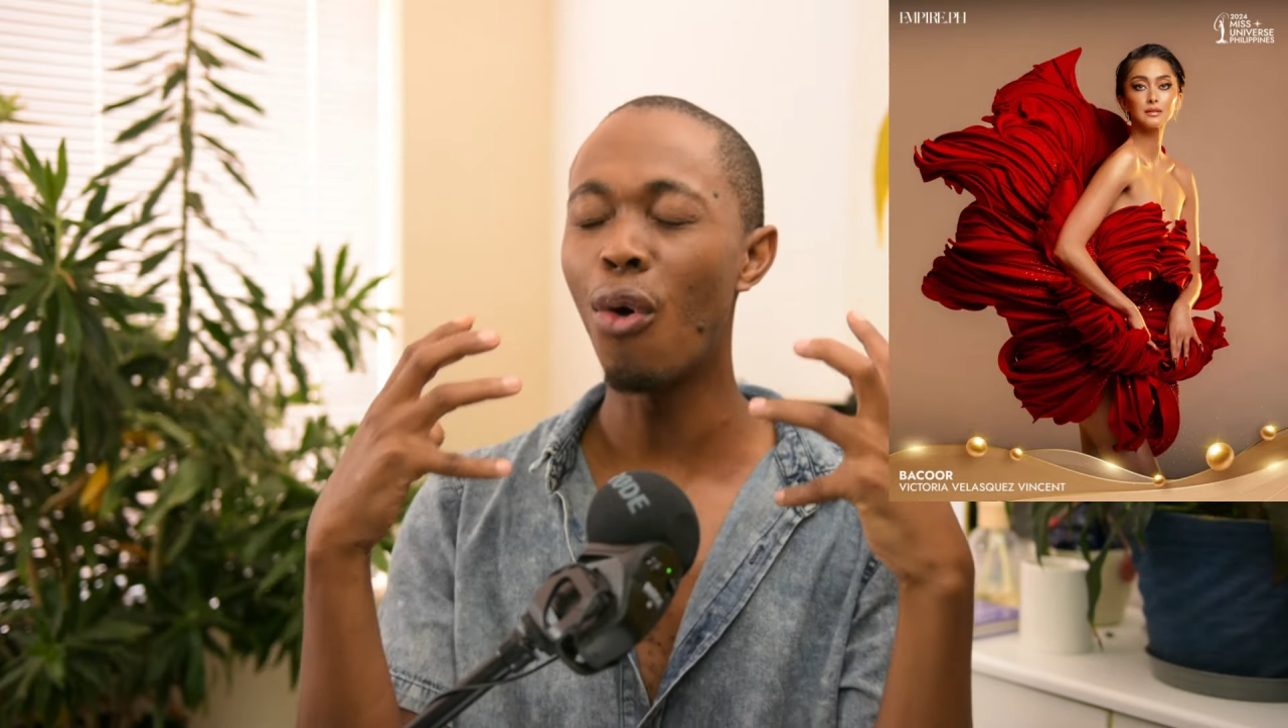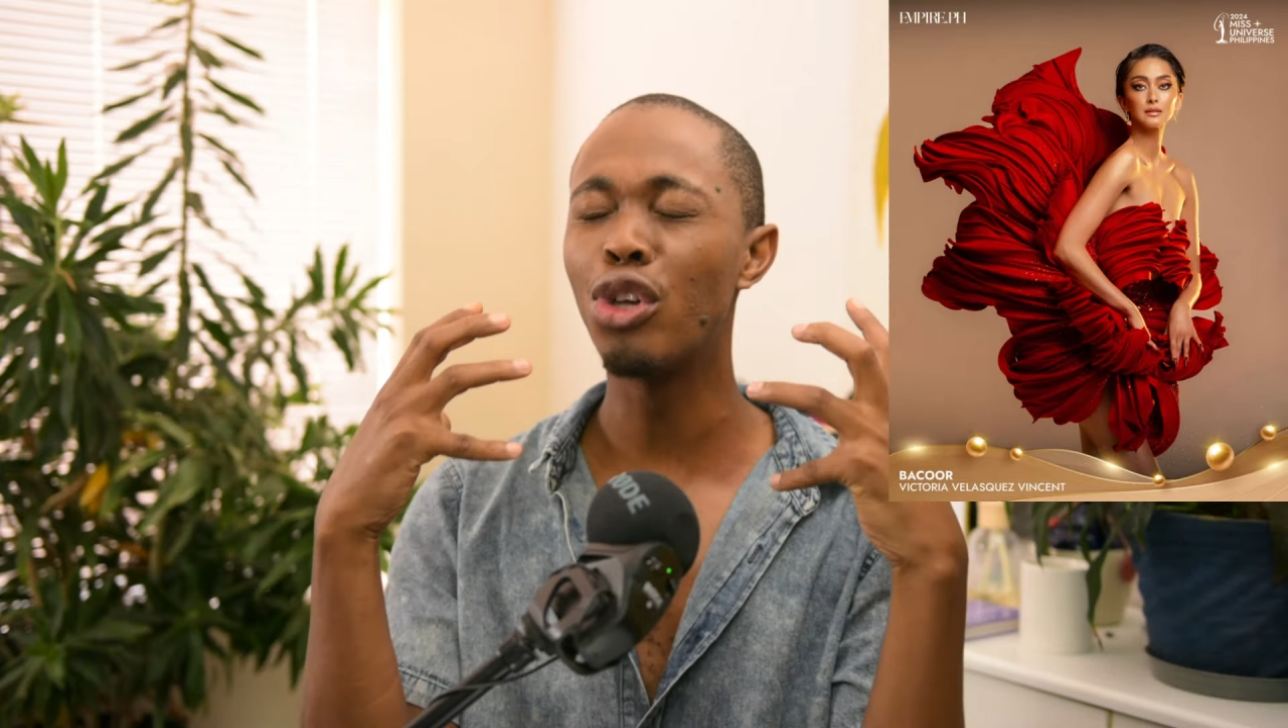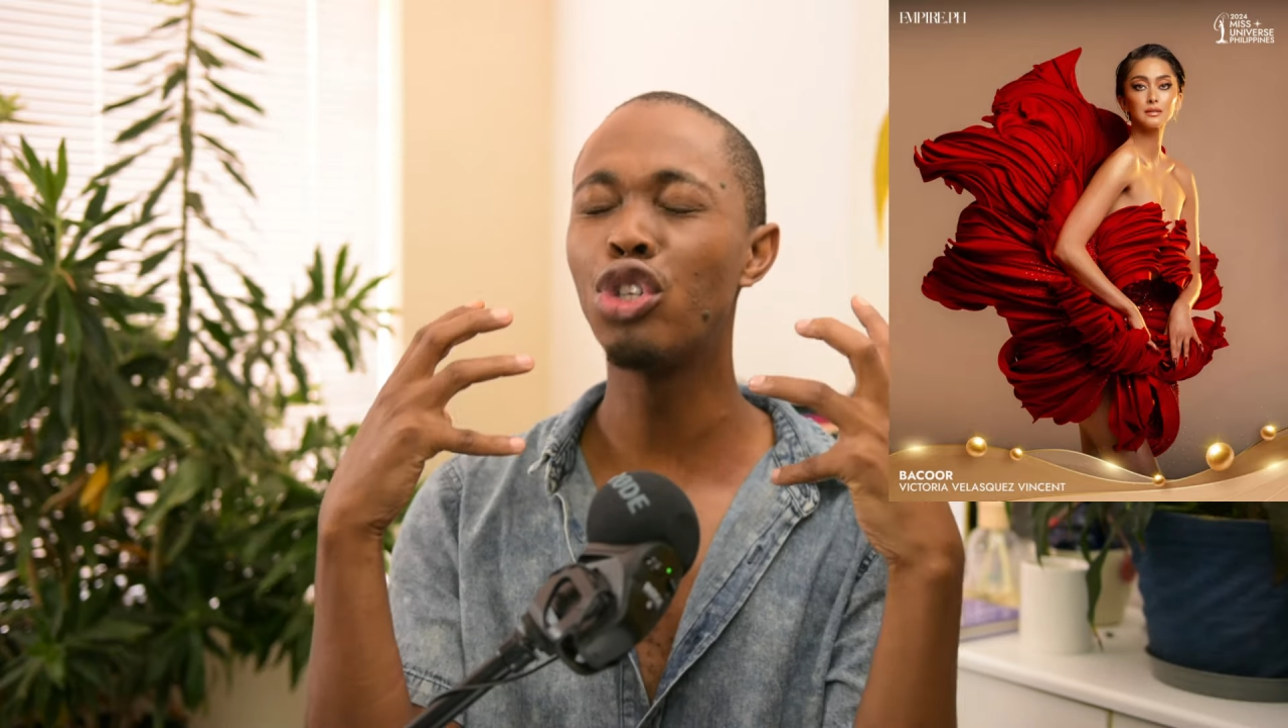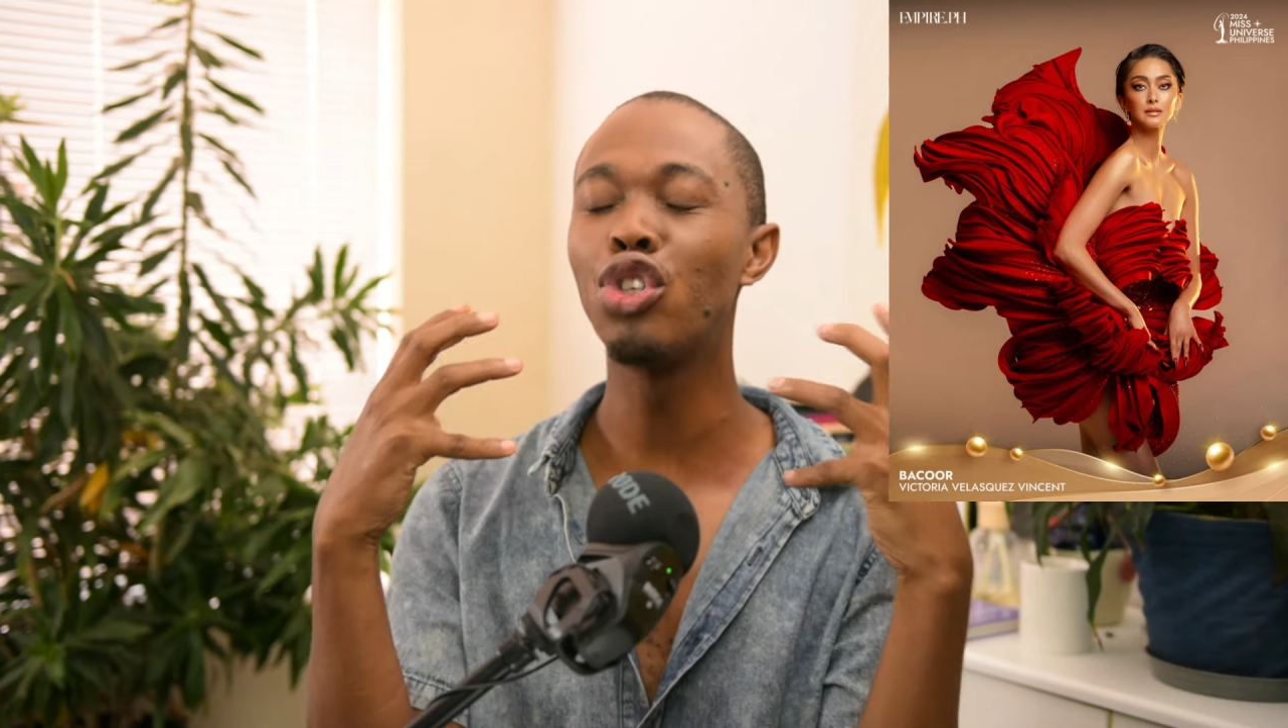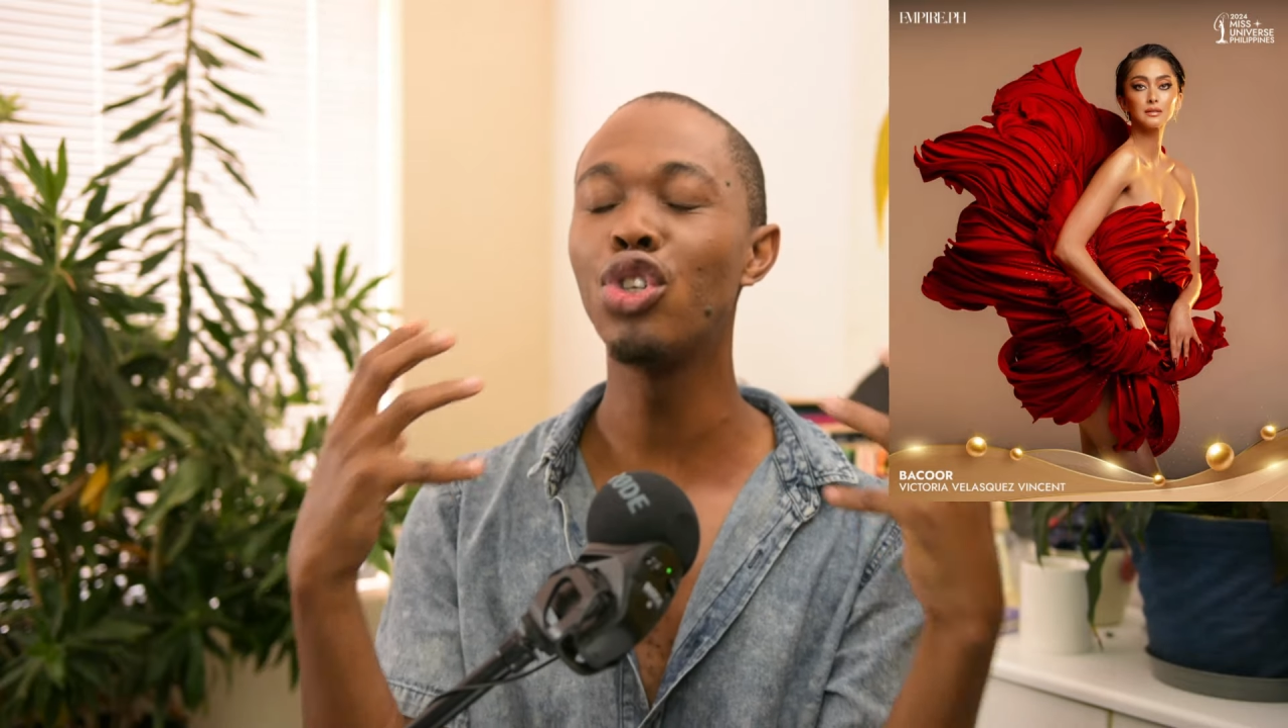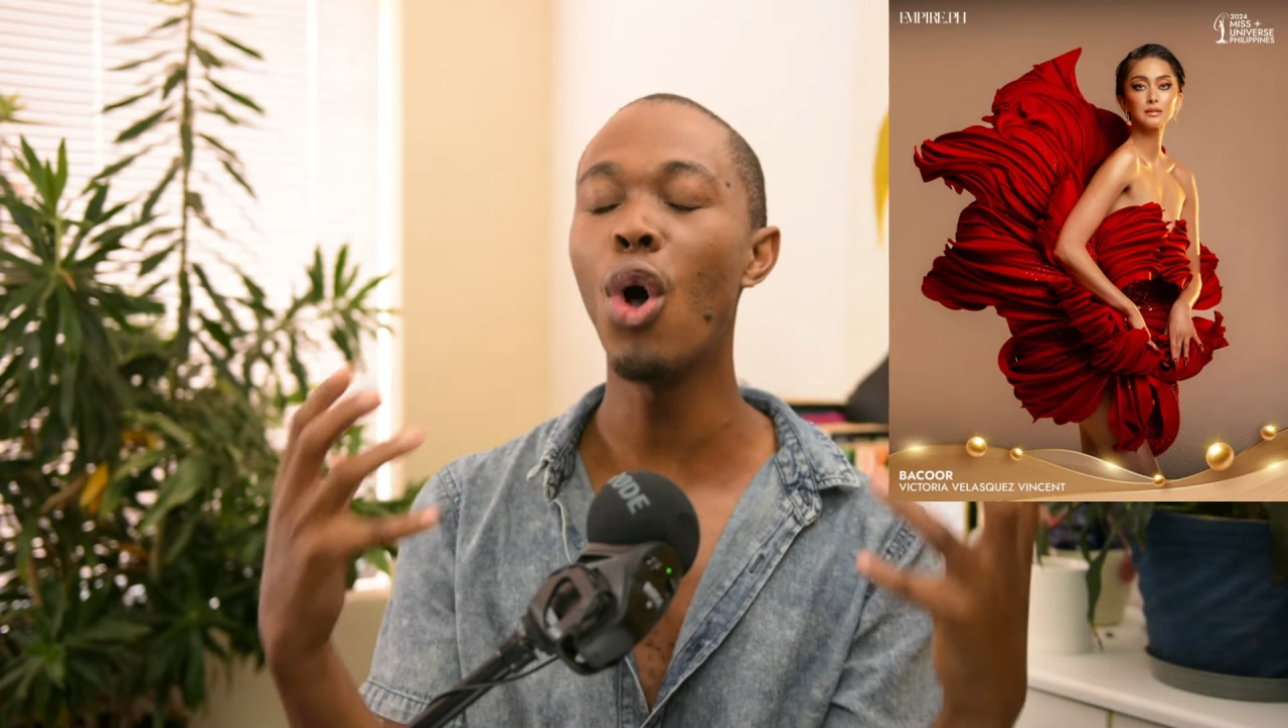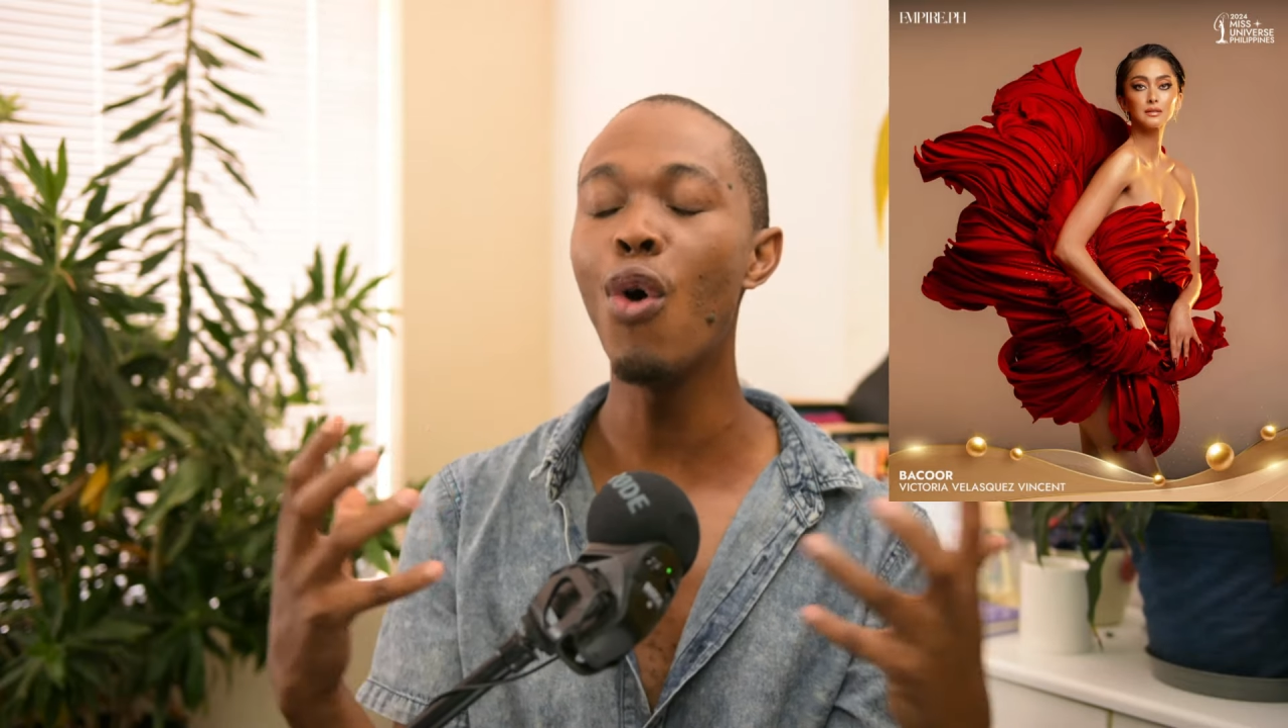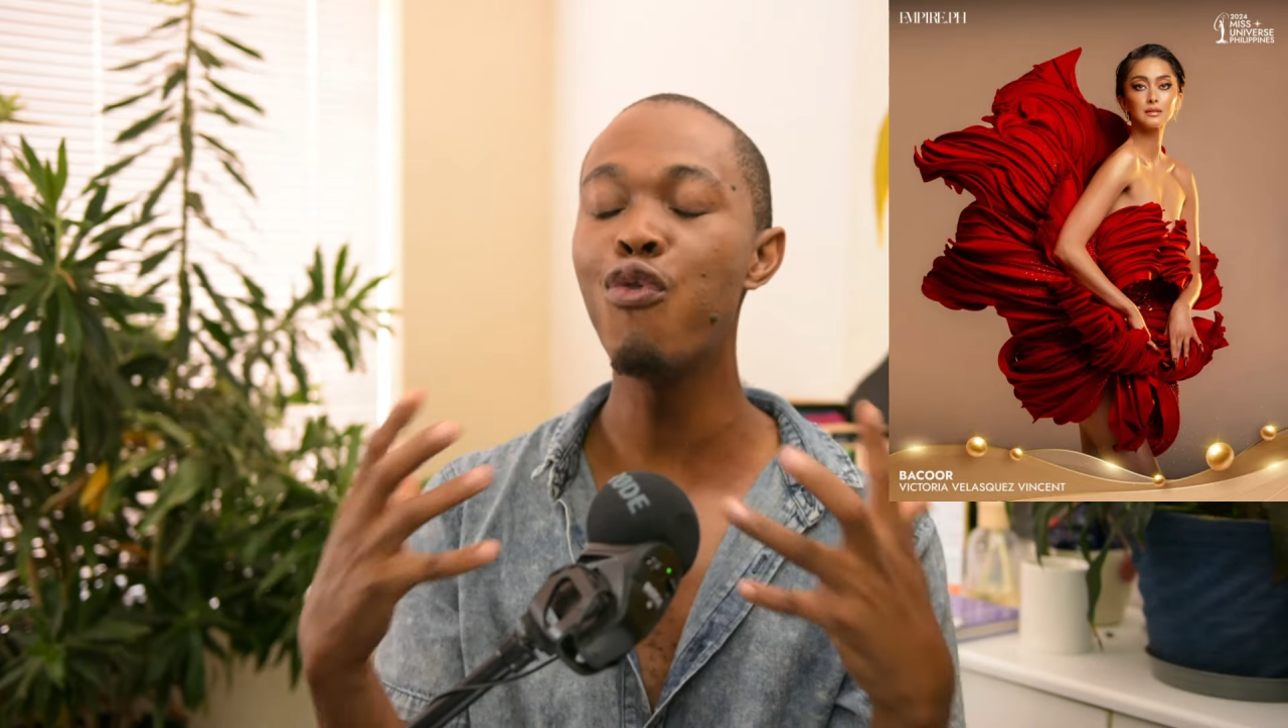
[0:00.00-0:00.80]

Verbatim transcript: so